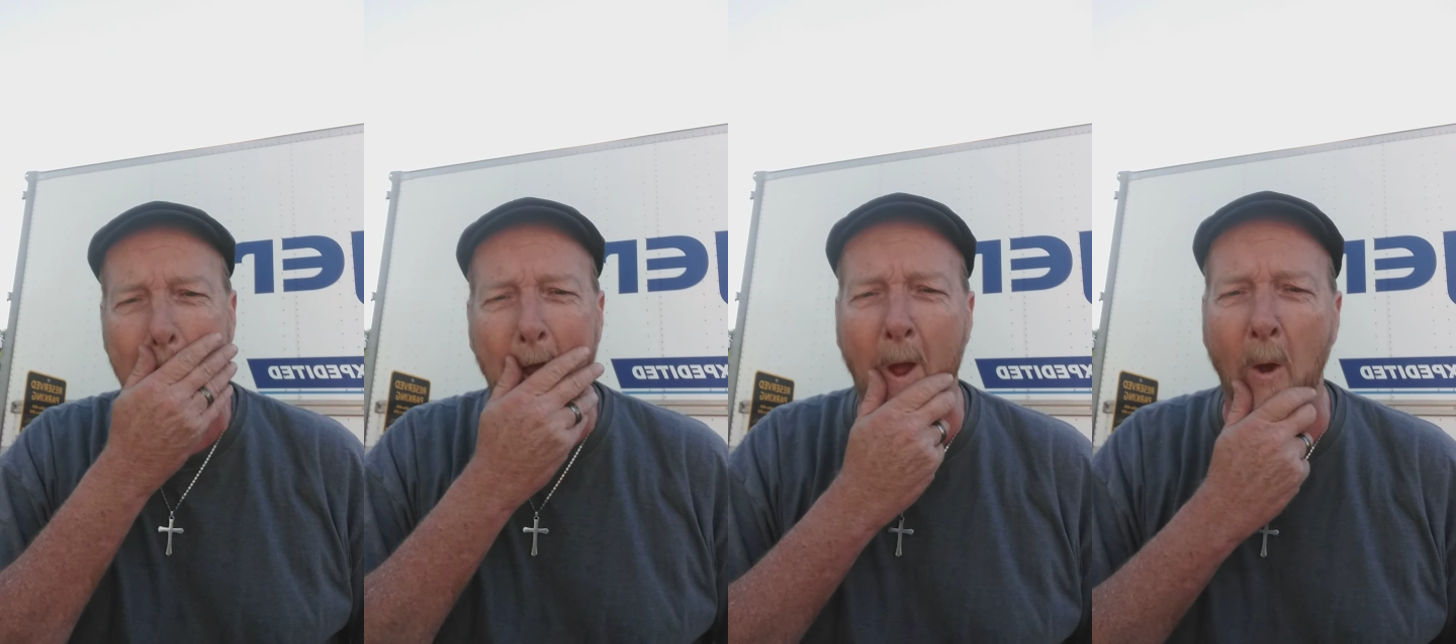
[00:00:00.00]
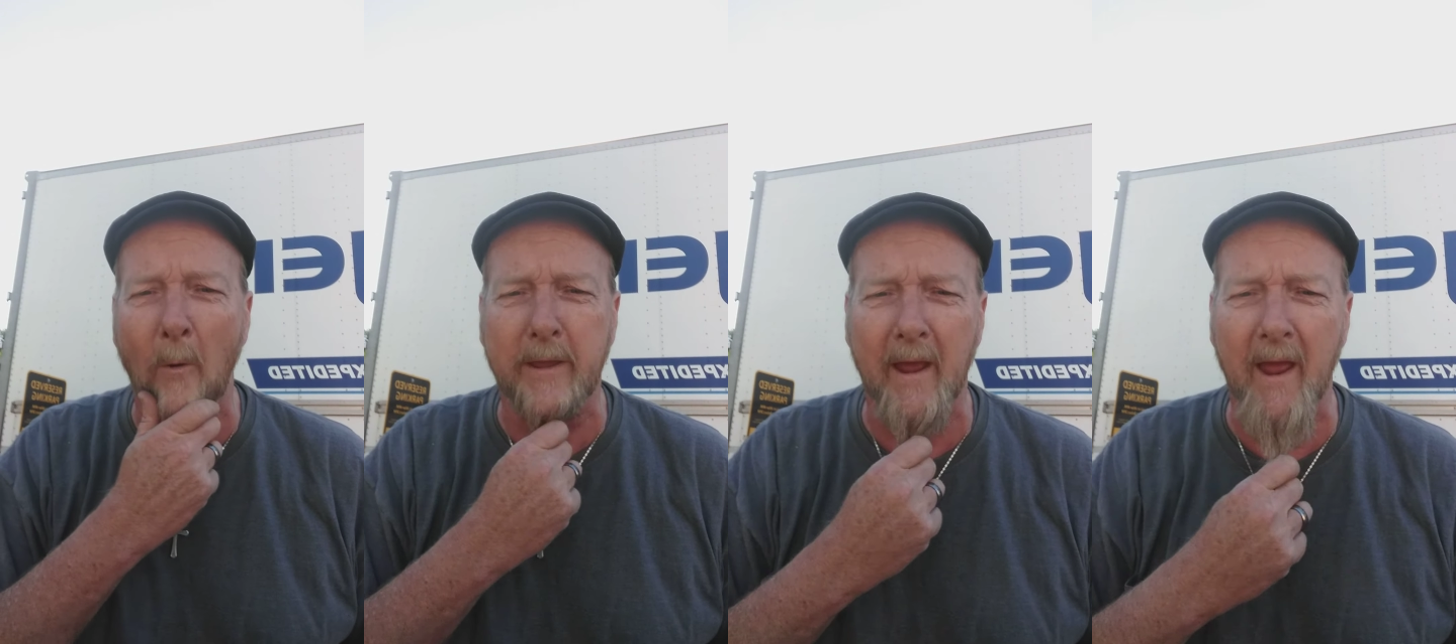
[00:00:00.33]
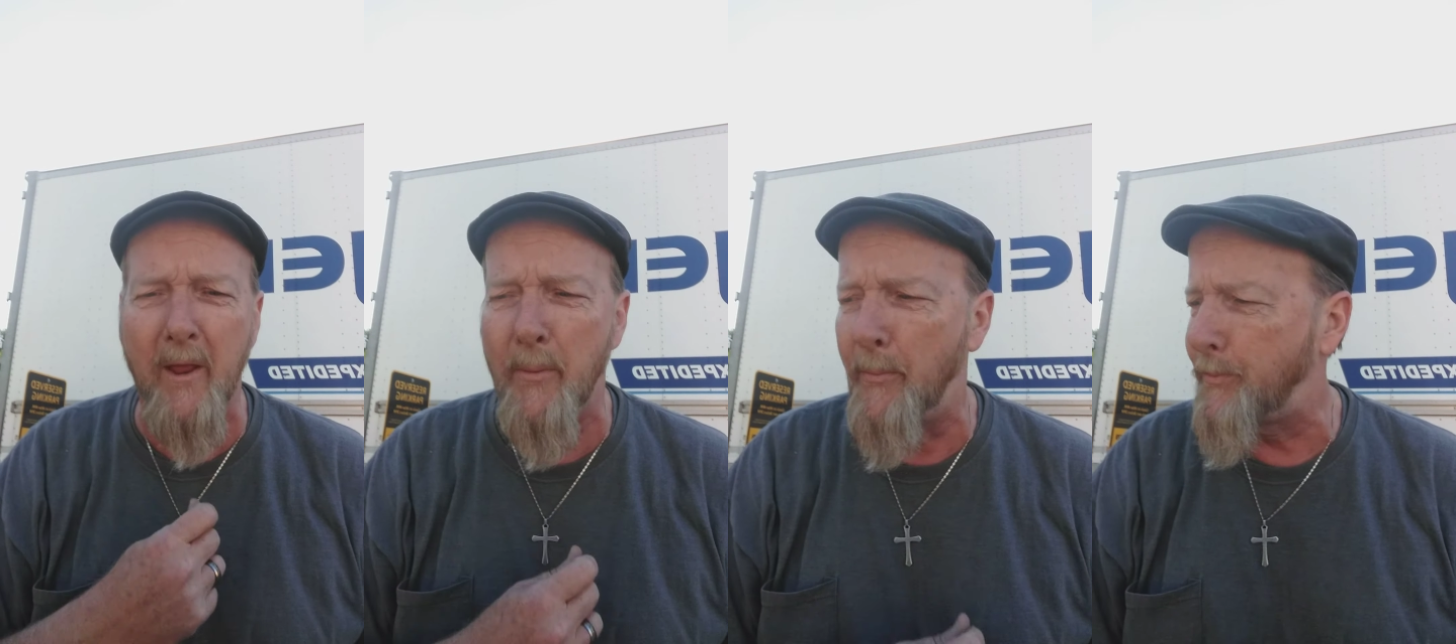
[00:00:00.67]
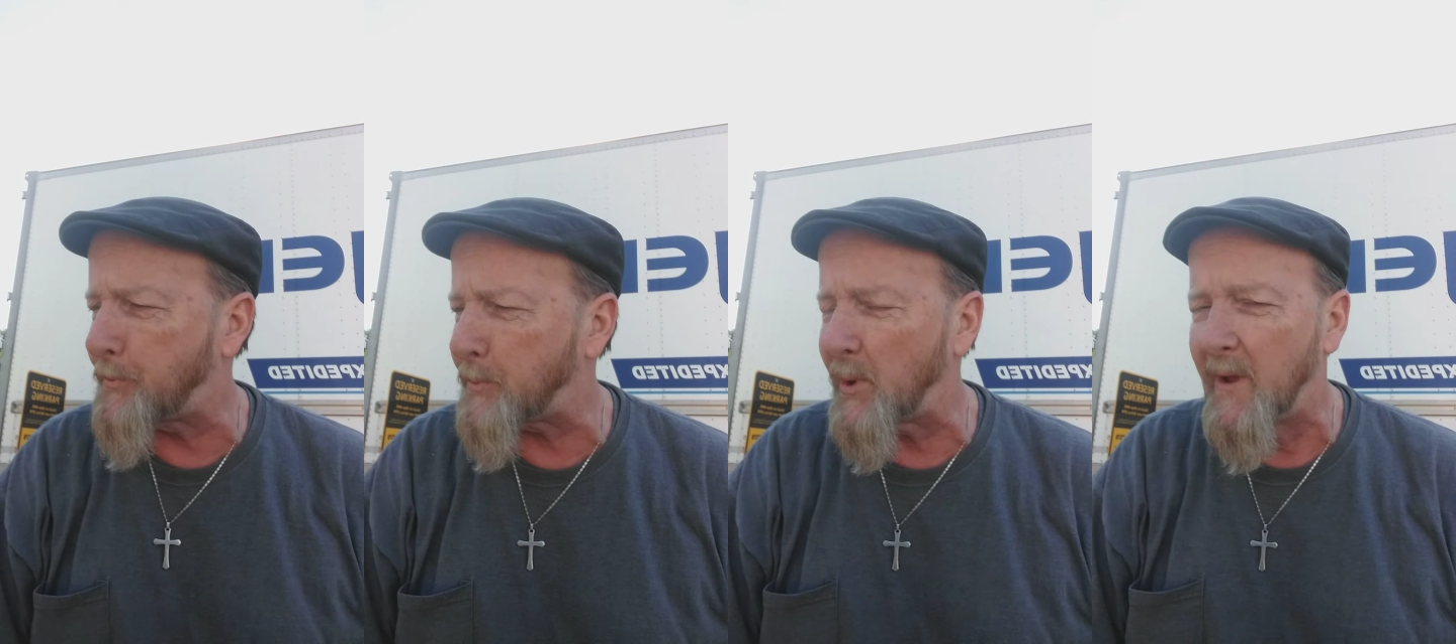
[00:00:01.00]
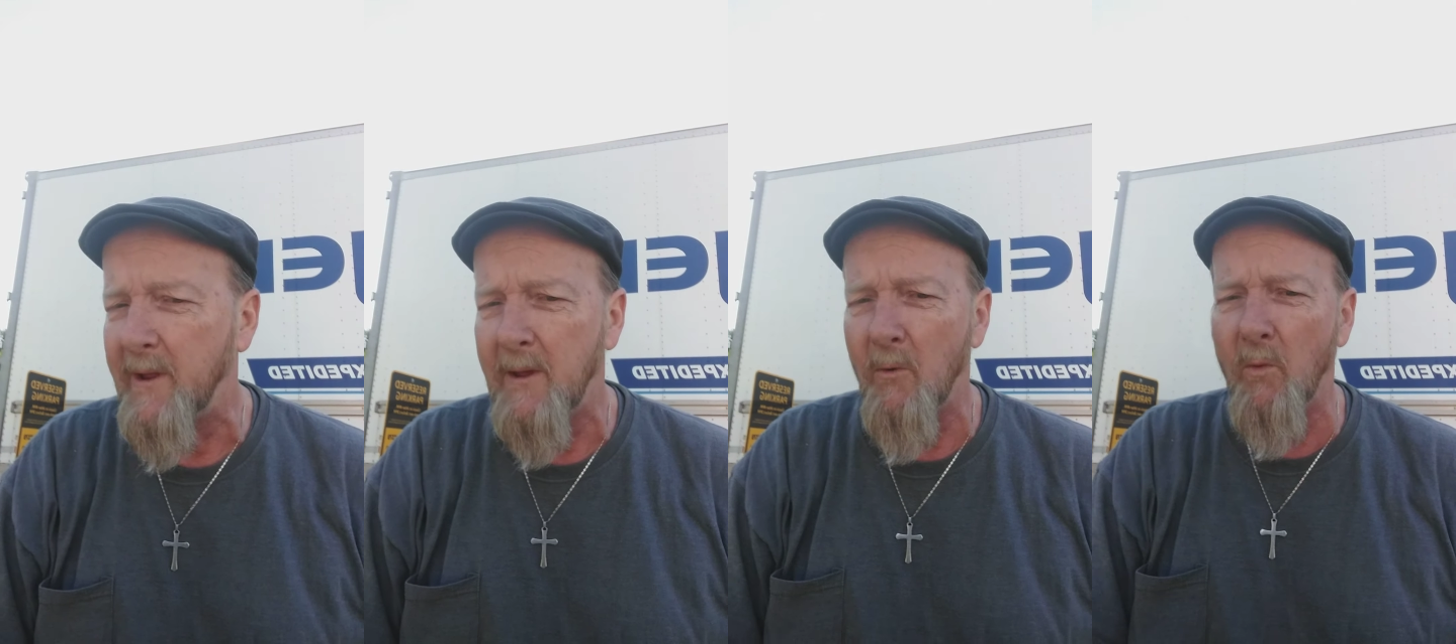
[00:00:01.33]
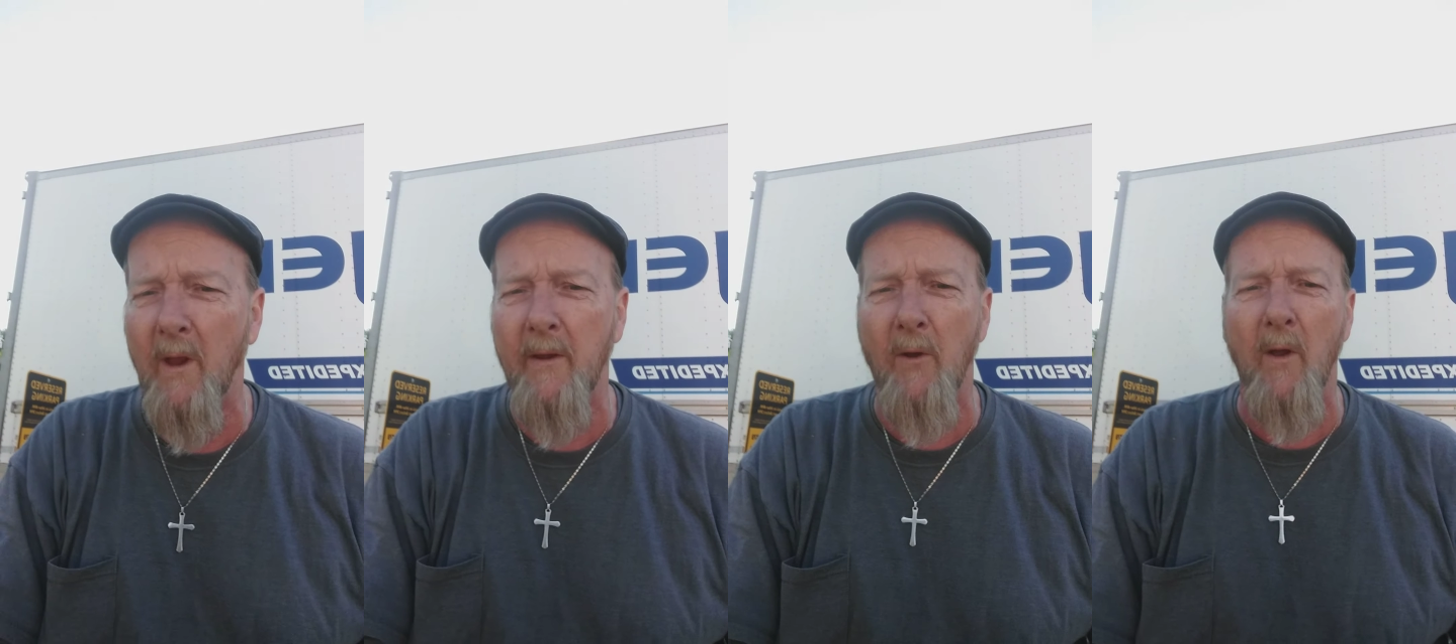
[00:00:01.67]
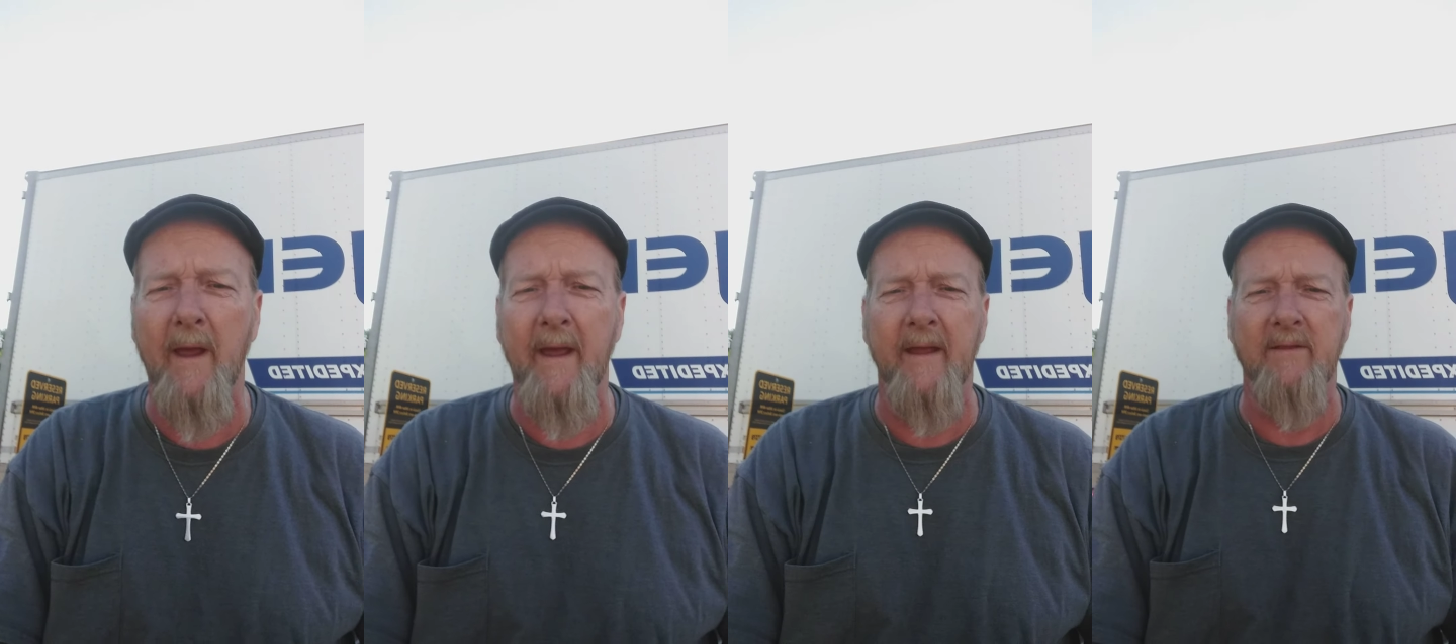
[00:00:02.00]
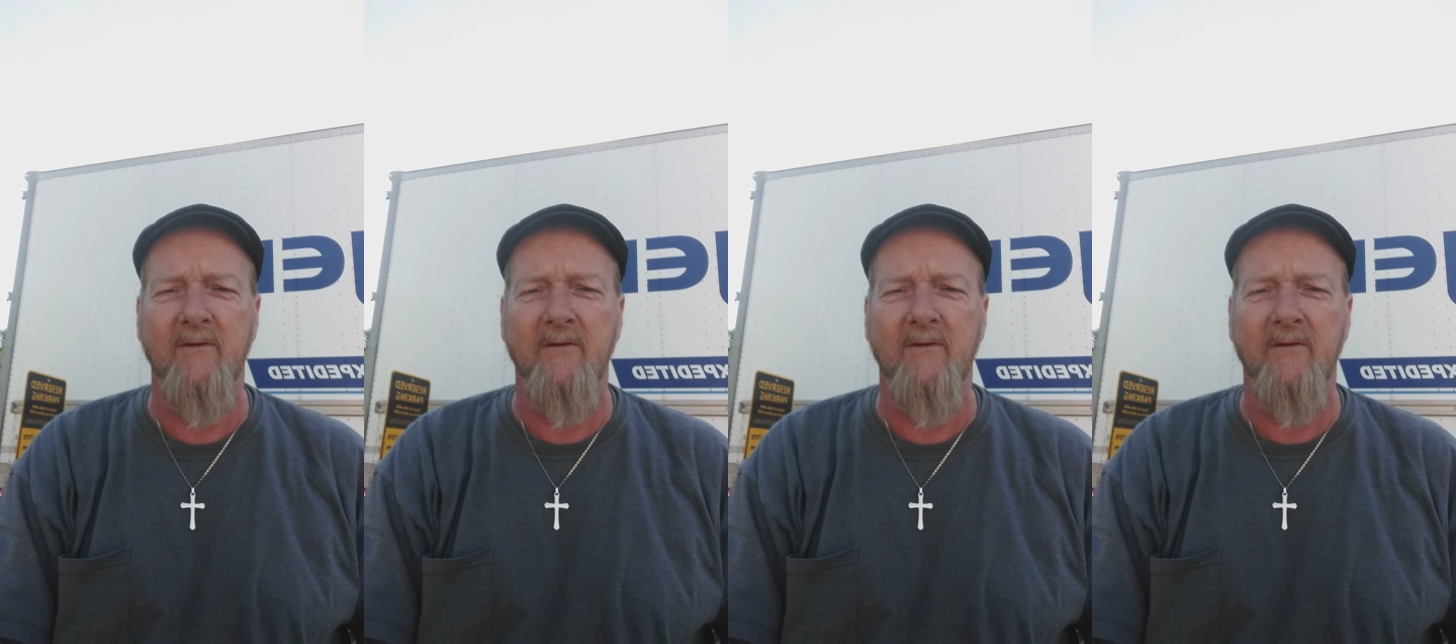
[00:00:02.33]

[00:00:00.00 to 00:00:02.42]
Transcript: Okay, we'll go ahead